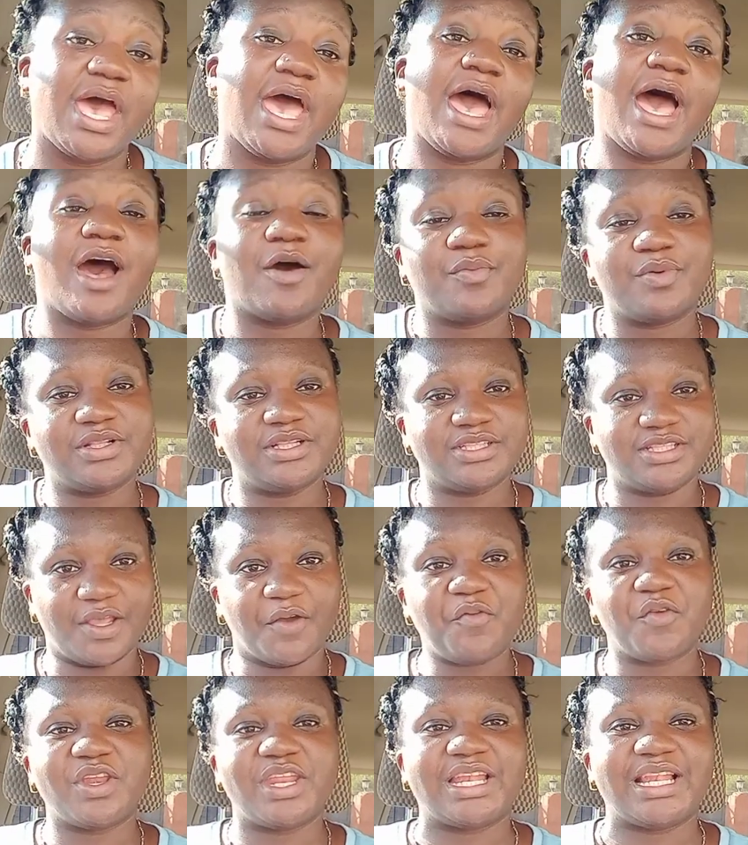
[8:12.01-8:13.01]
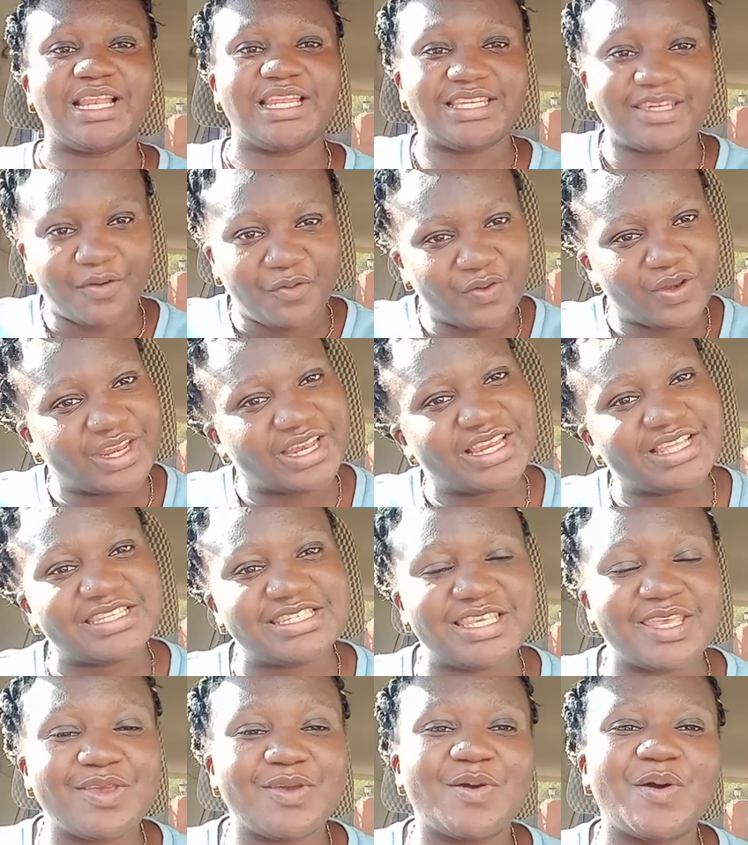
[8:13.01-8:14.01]
i will definitely definitely see
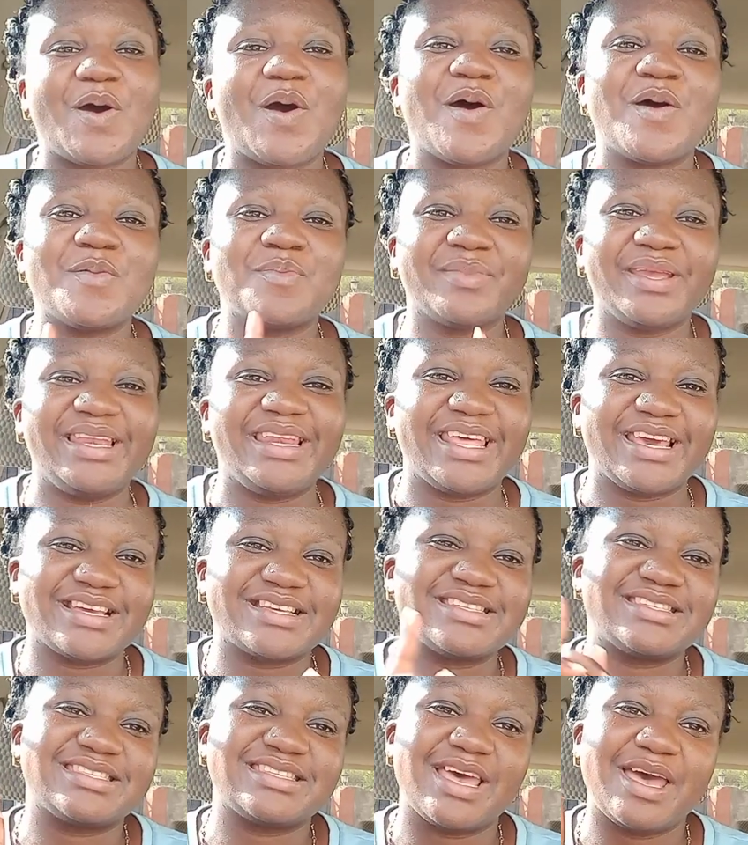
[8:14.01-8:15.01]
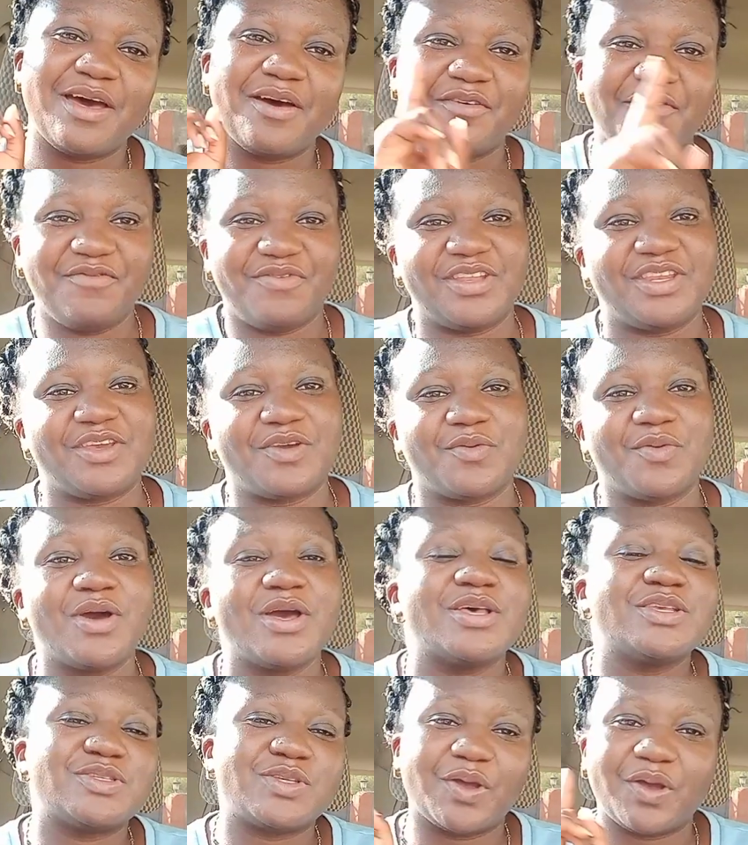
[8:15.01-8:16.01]
you on my next video
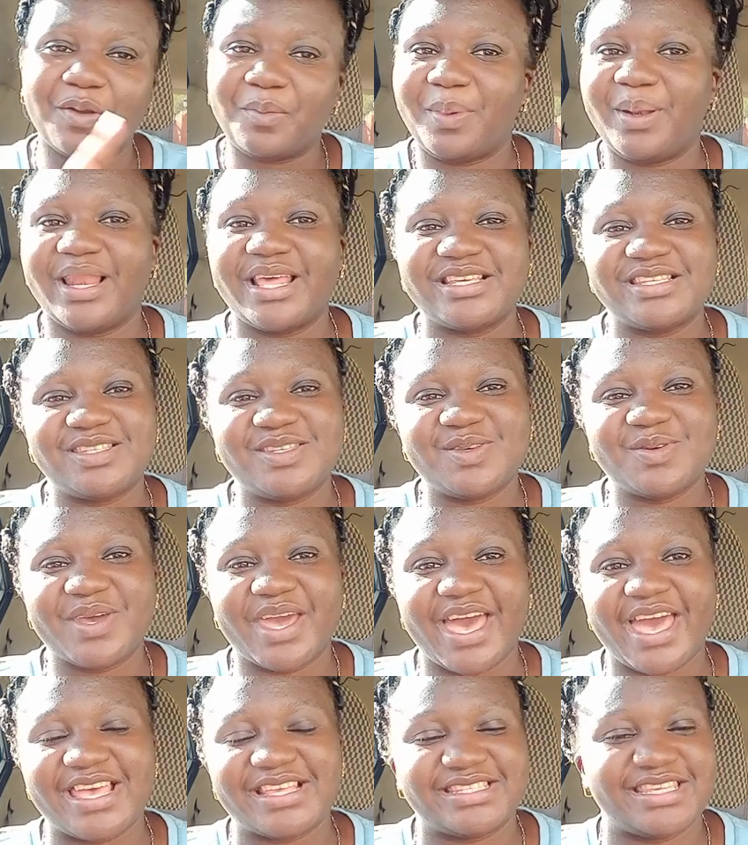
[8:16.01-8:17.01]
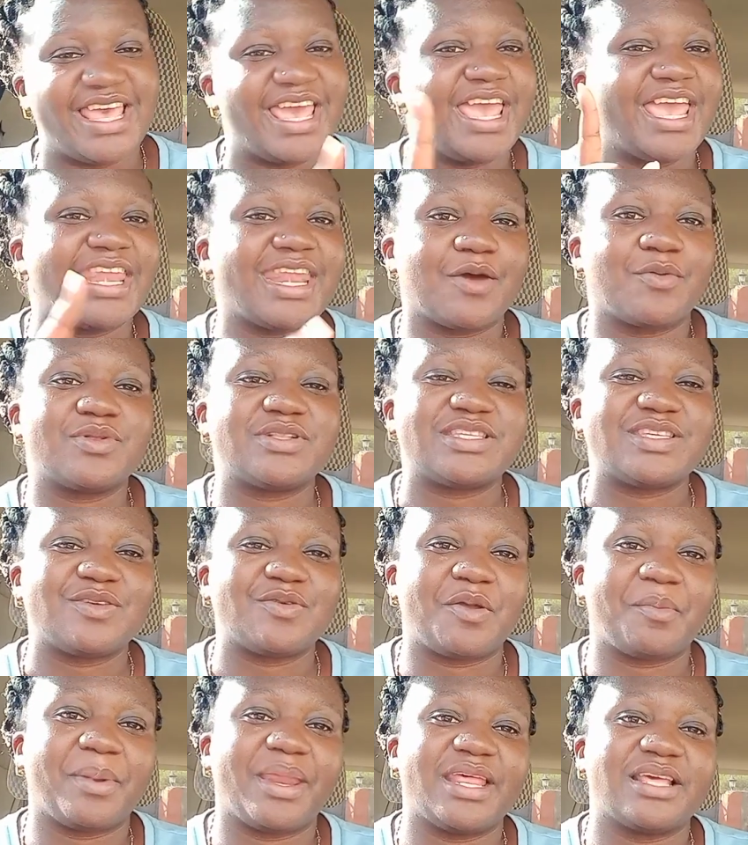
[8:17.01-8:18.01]
so god bless you guys and i will see you
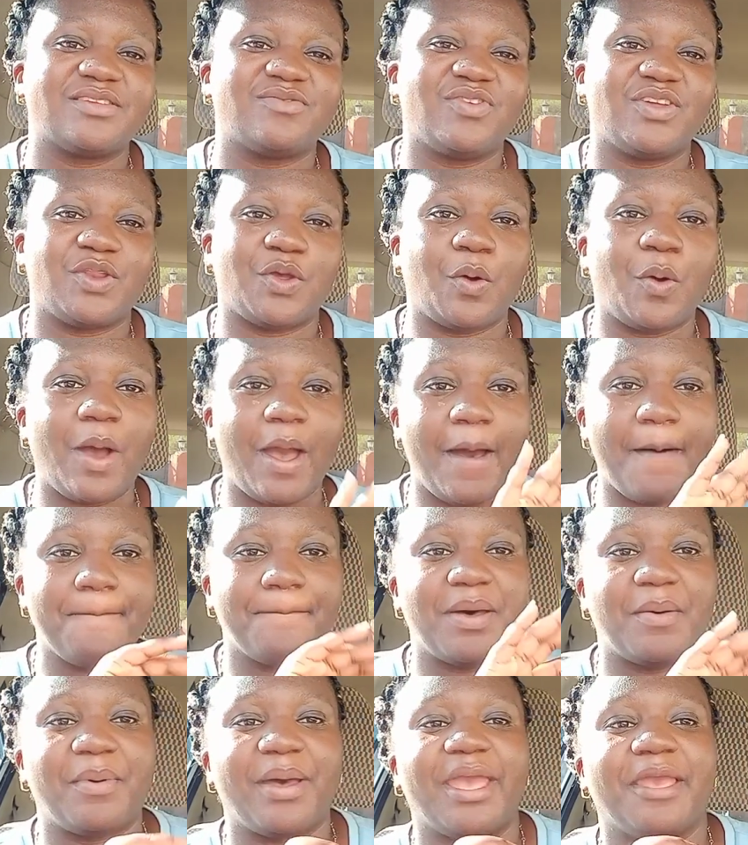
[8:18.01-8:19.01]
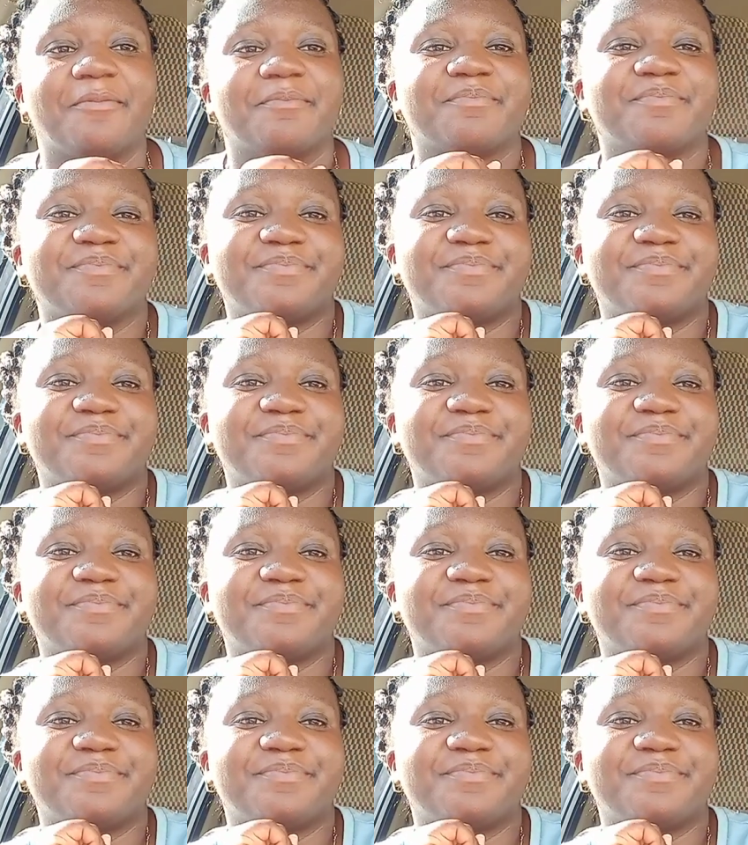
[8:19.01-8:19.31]
on my next video bye bye